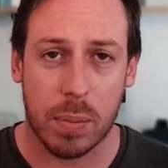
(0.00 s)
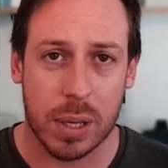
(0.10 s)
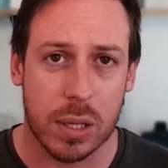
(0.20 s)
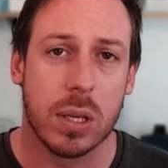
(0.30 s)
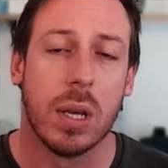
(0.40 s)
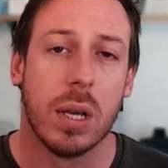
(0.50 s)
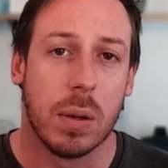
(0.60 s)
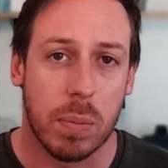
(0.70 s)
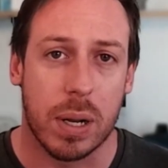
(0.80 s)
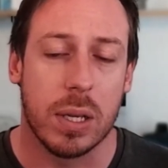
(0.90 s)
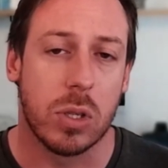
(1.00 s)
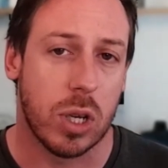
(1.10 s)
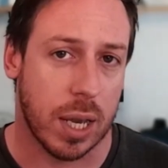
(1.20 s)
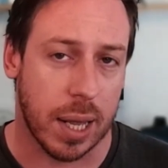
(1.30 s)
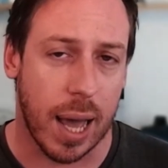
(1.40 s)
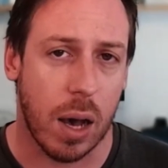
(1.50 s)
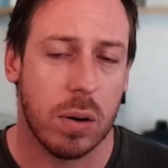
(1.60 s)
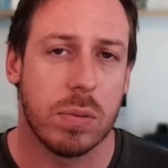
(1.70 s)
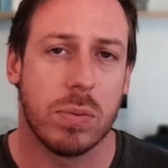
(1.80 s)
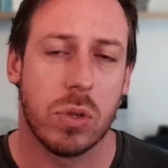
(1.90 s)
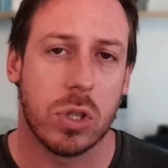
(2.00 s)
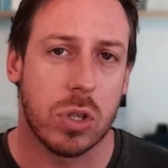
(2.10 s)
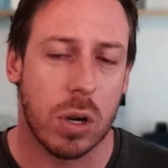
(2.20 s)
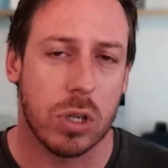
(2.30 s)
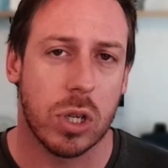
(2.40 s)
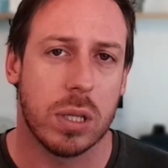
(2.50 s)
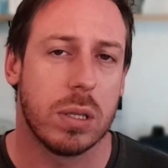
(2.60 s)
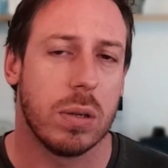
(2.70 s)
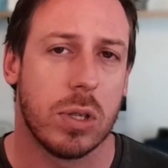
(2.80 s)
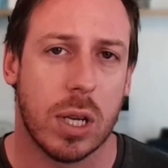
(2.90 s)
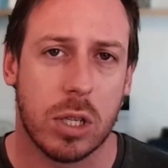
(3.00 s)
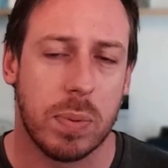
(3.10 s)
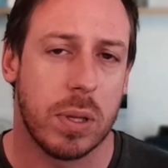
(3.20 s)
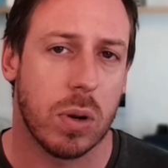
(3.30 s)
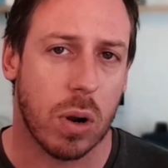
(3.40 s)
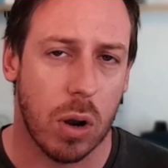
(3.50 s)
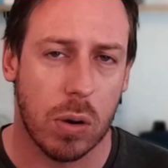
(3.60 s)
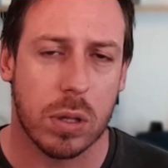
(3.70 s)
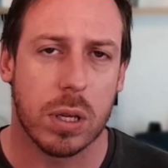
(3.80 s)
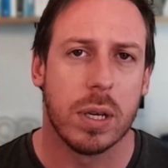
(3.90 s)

that means, please check it out. Just search it on ChatGPT or Claude.